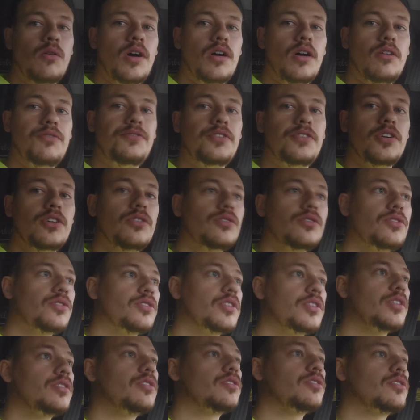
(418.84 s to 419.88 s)
Well
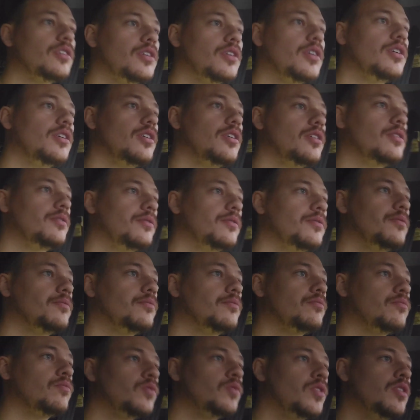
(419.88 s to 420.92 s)
folks, it's
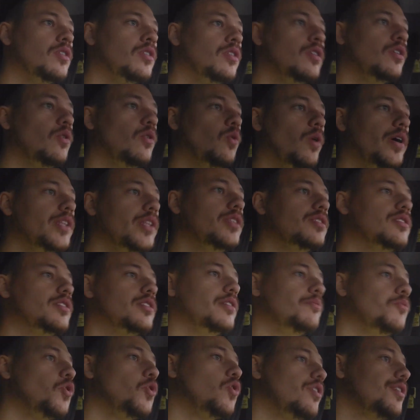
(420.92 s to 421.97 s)

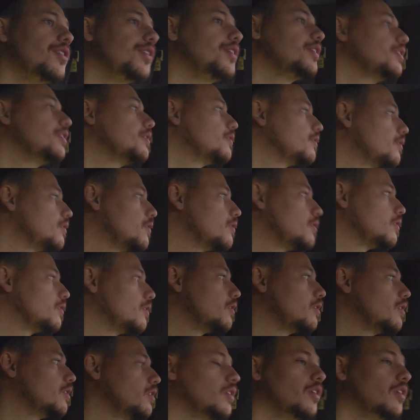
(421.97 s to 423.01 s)
Wednesday morning.
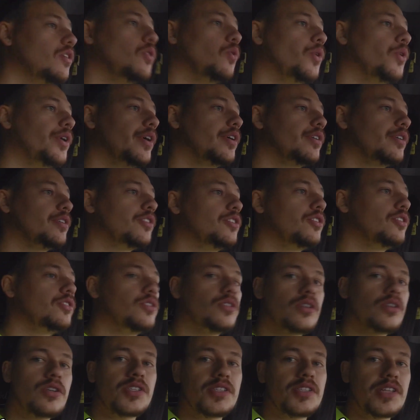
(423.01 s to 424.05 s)
We're in
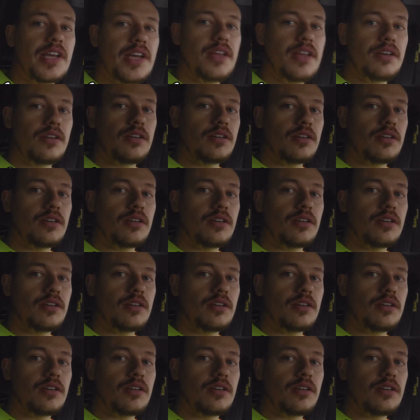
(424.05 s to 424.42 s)
New York State,